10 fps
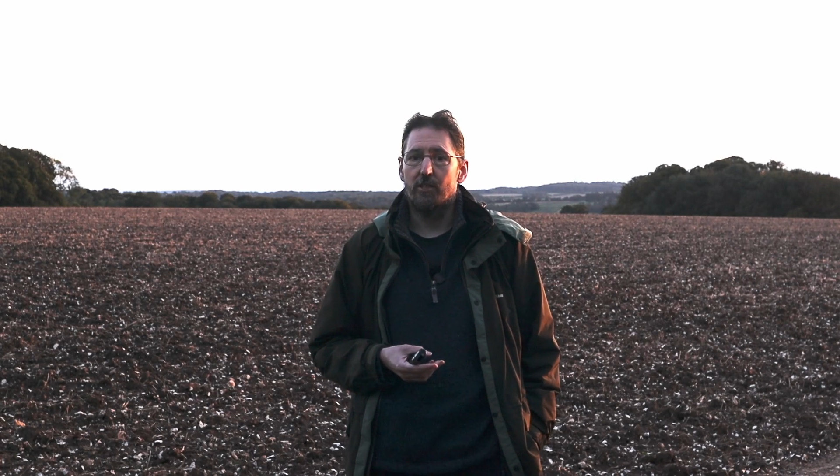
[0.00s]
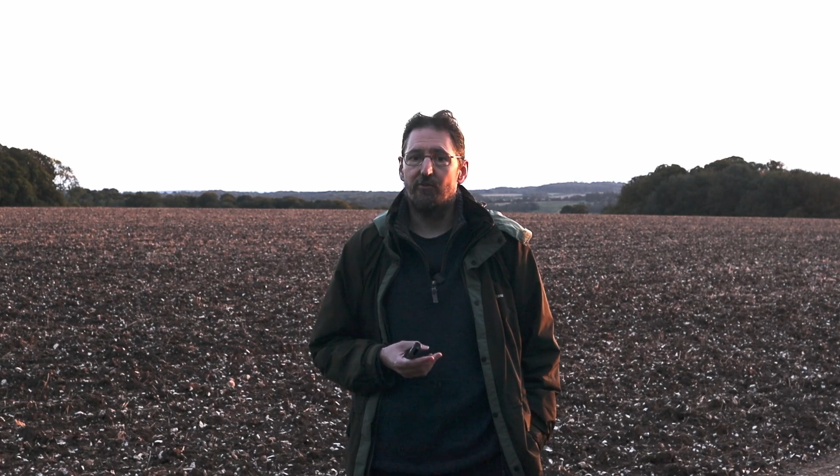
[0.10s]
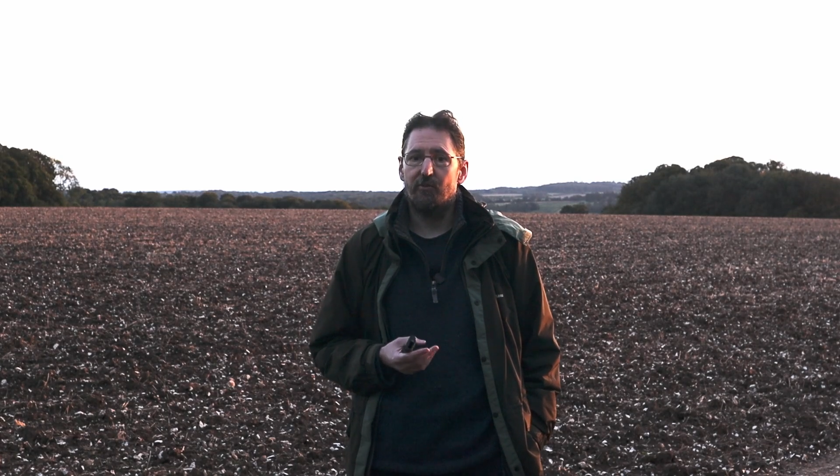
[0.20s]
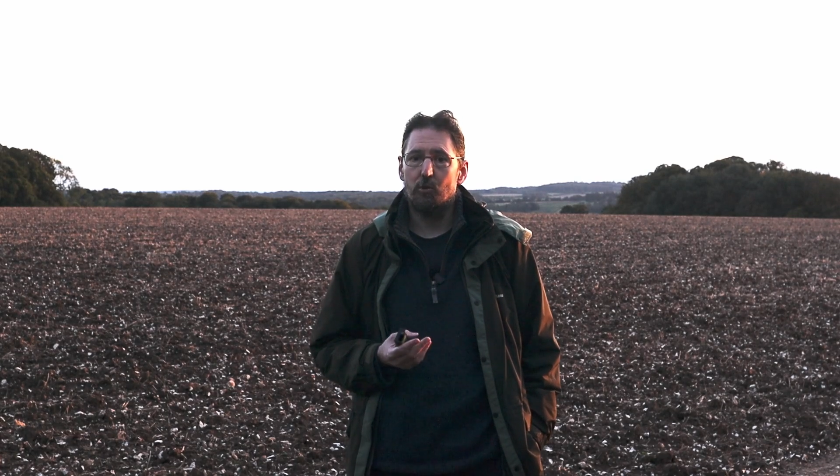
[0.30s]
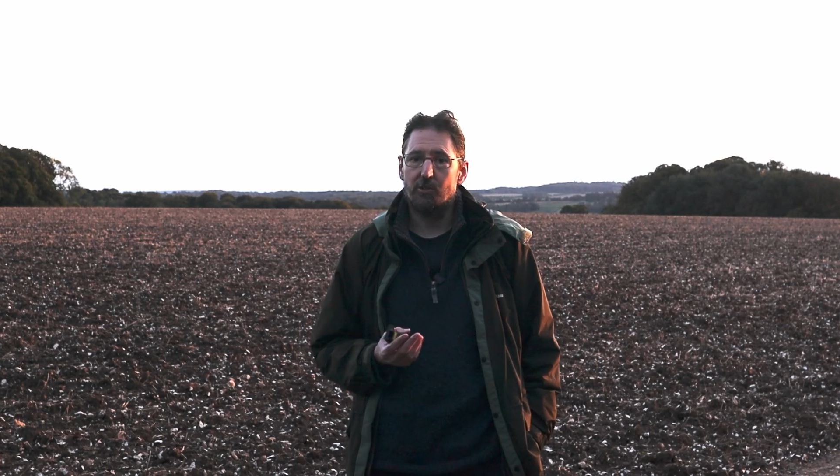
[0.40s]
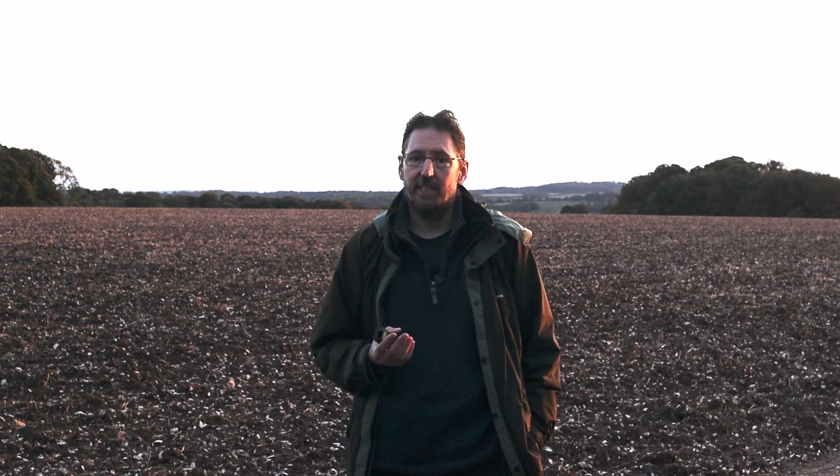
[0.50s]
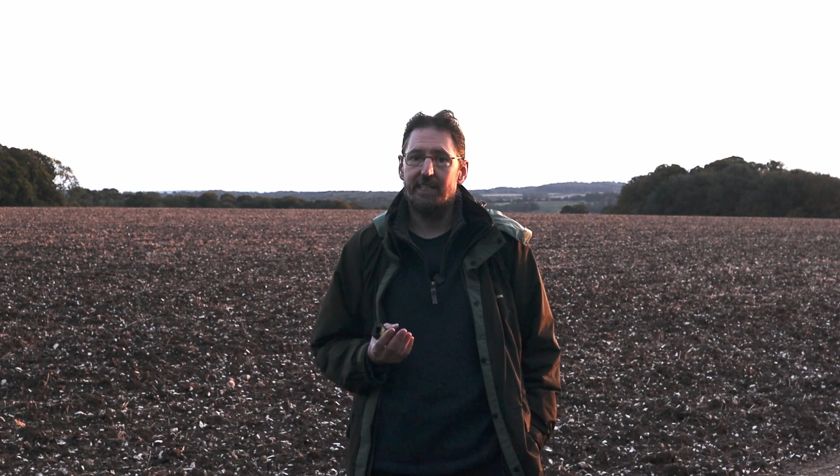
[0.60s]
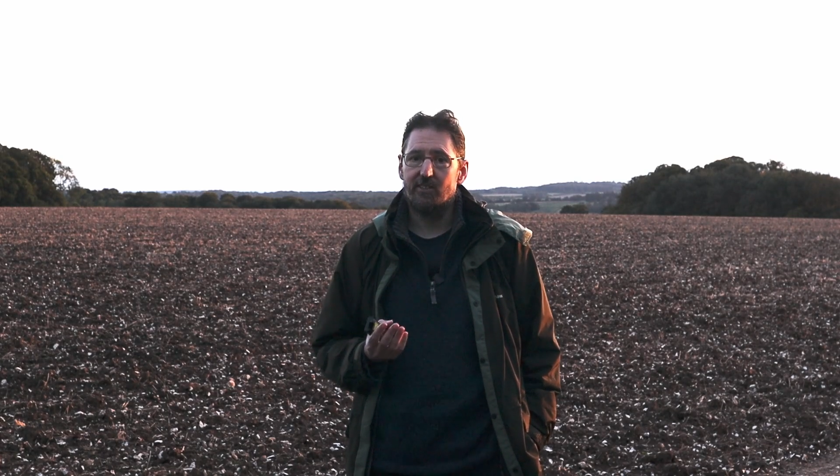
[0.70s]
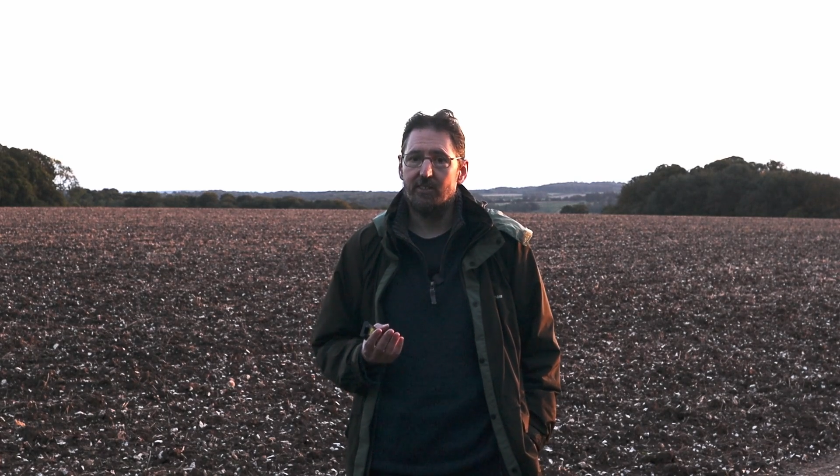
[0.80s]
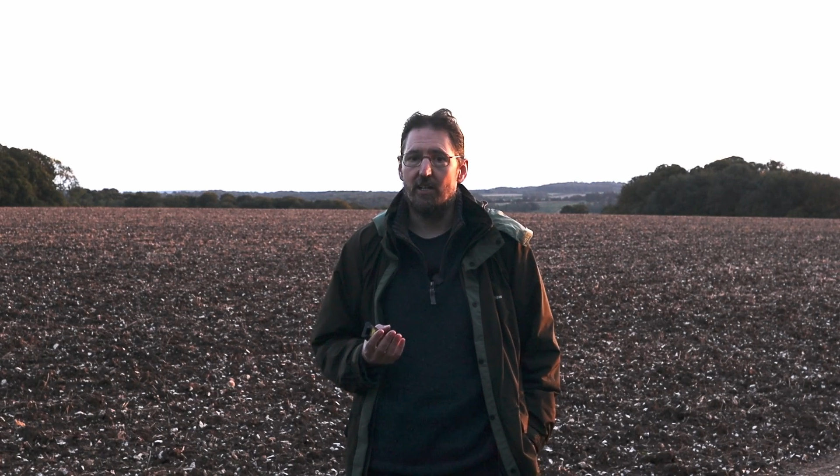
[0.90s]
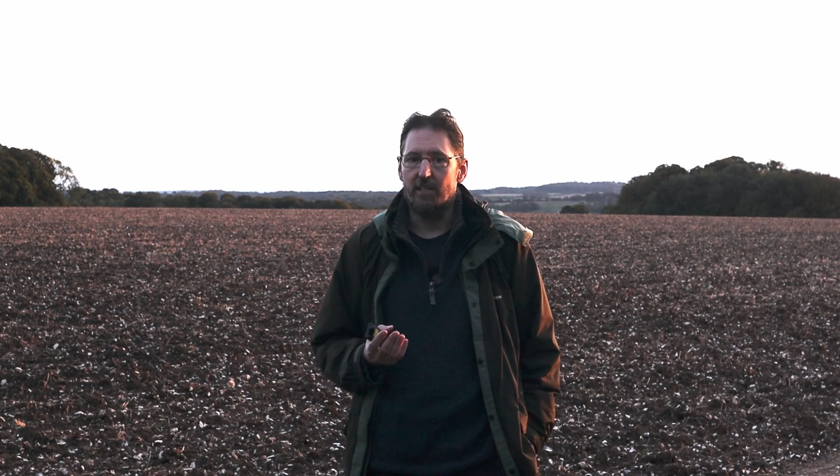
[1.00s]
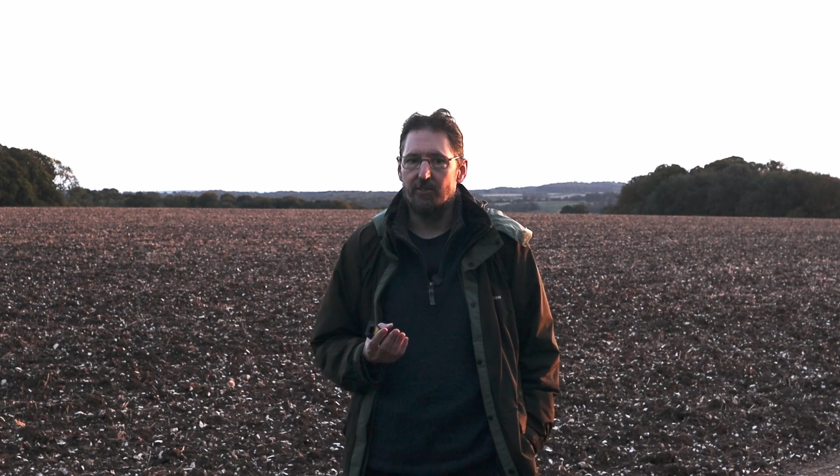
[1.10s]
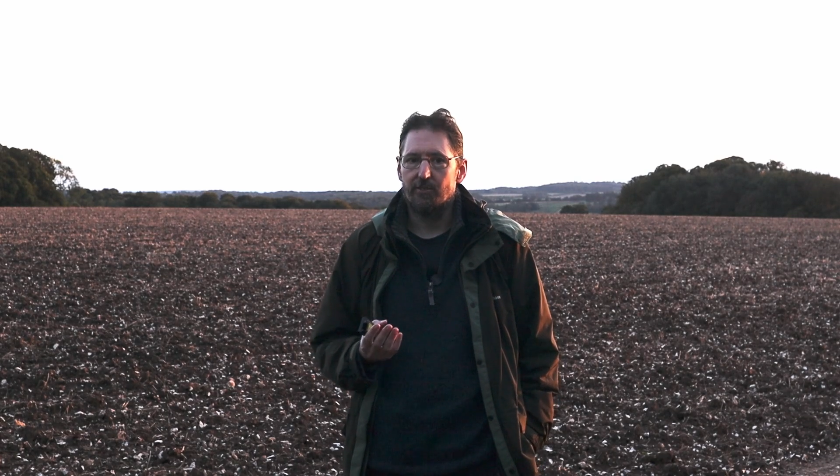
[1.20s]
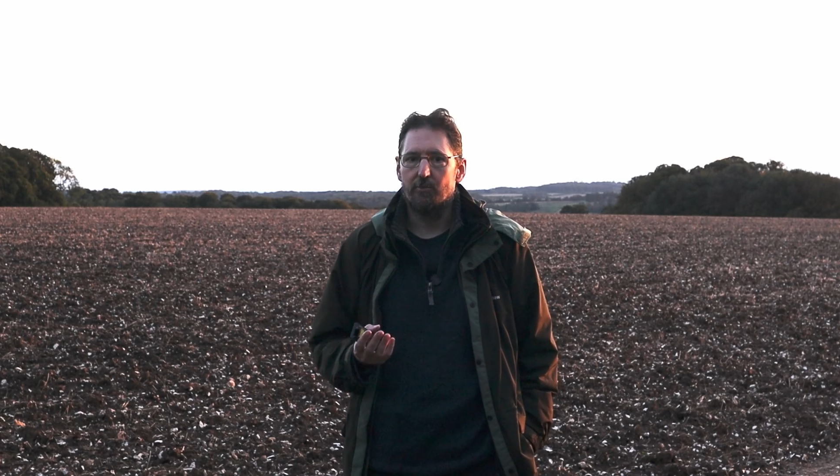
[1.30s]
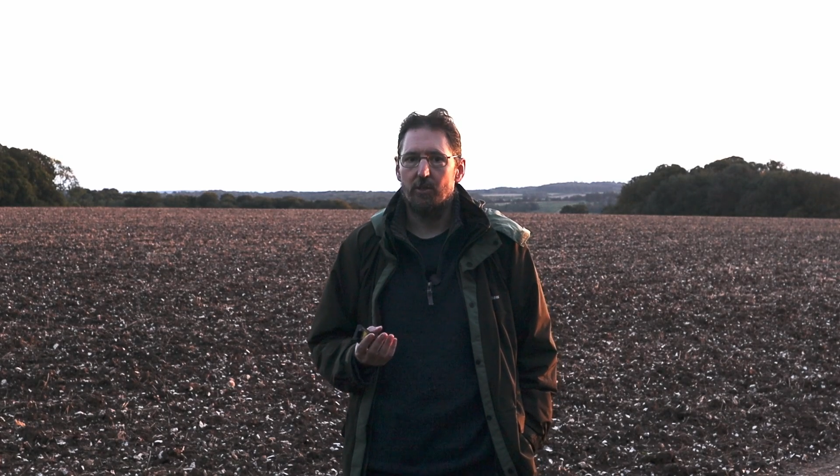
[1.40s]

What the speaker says: than 14 sites